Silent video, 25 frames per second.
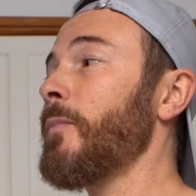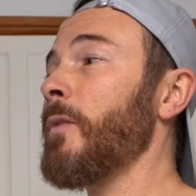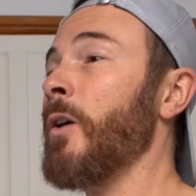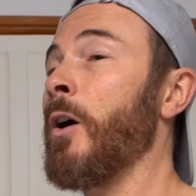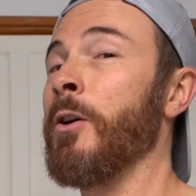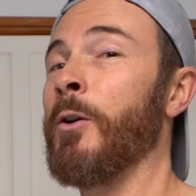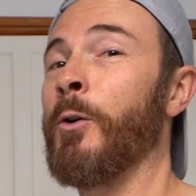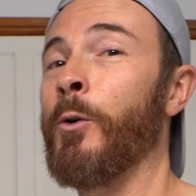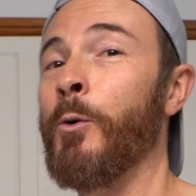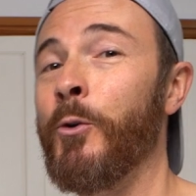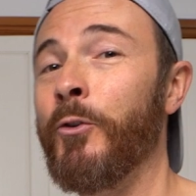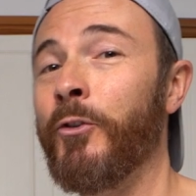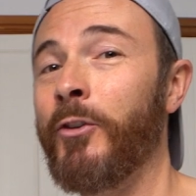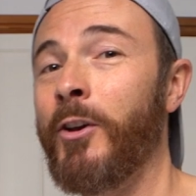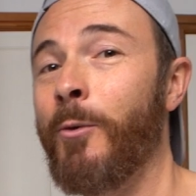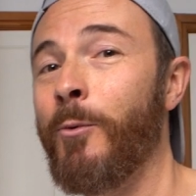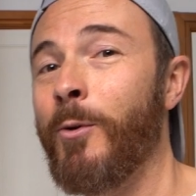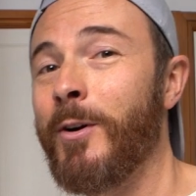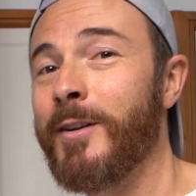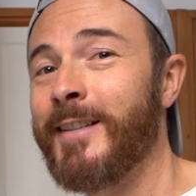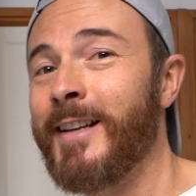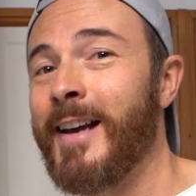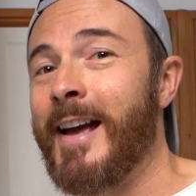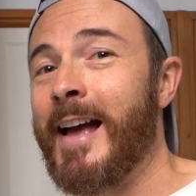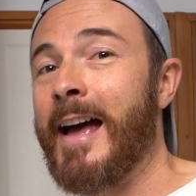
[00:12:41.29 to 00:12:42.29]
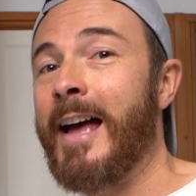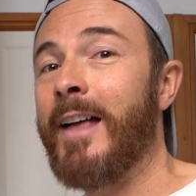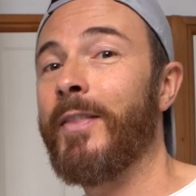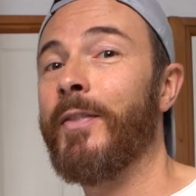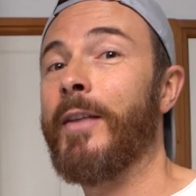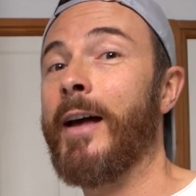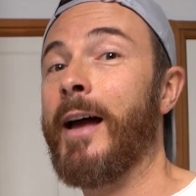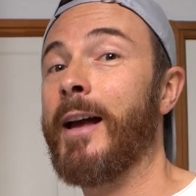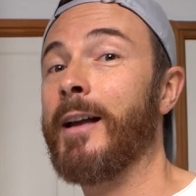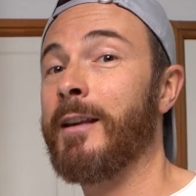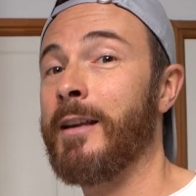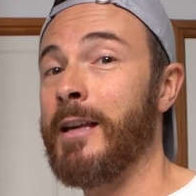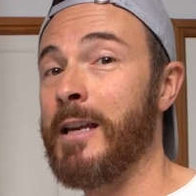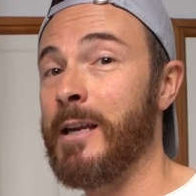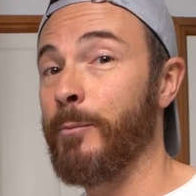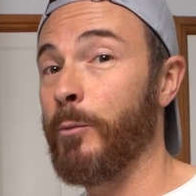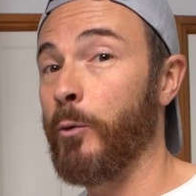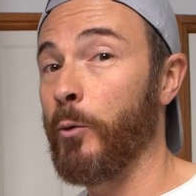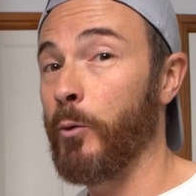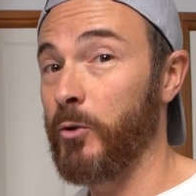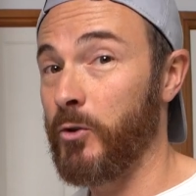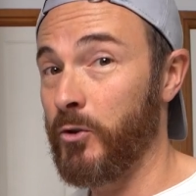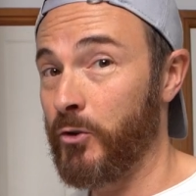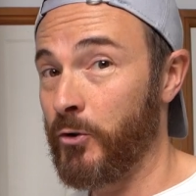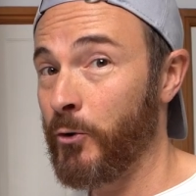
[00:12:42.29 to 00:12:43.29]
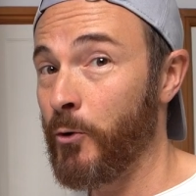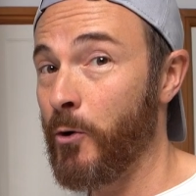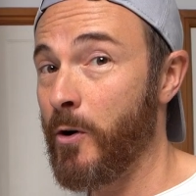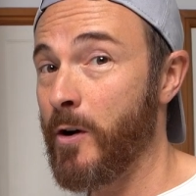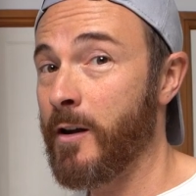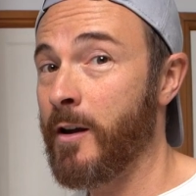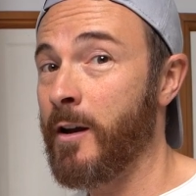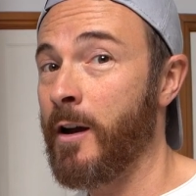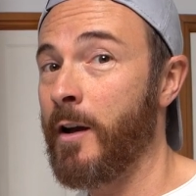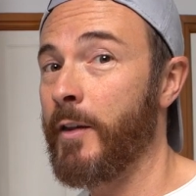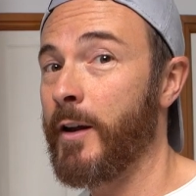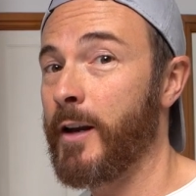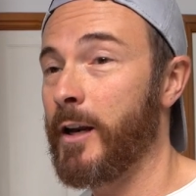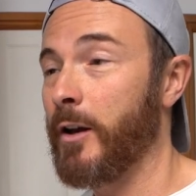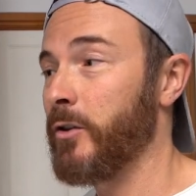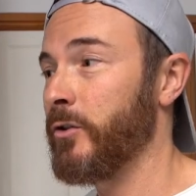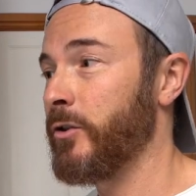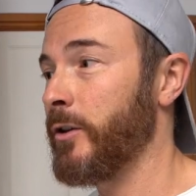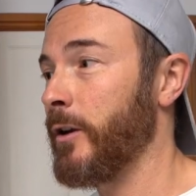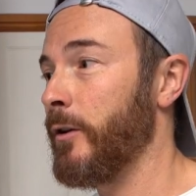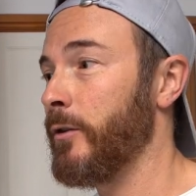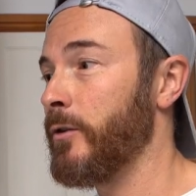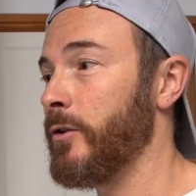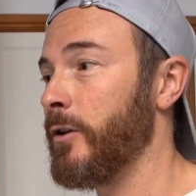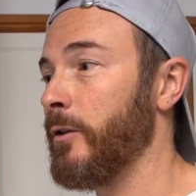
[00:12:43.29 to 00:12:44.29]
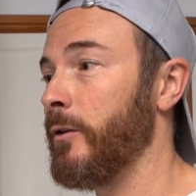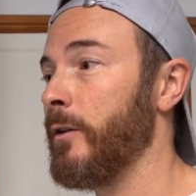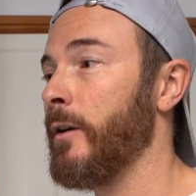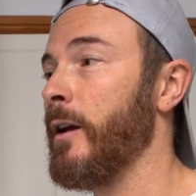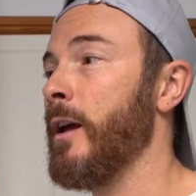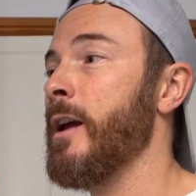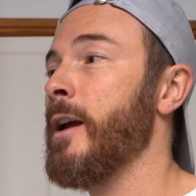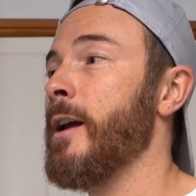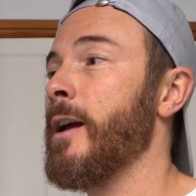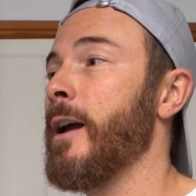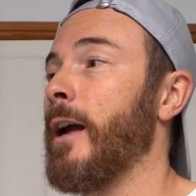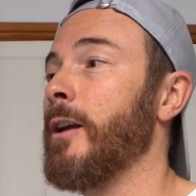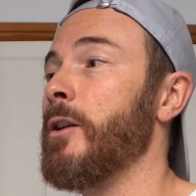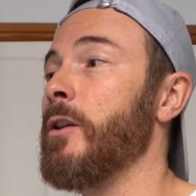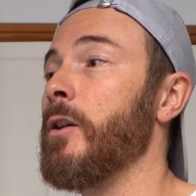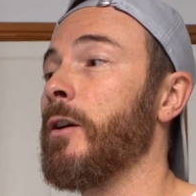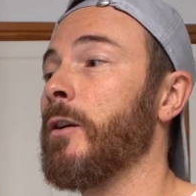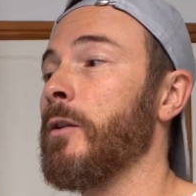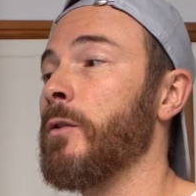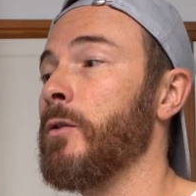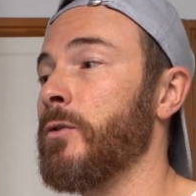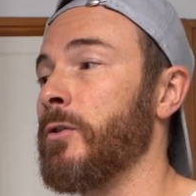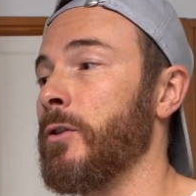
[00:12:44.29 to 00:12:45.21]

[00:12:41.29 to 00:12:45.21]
I also want to add that keyboard shortcut that I showed you, and you can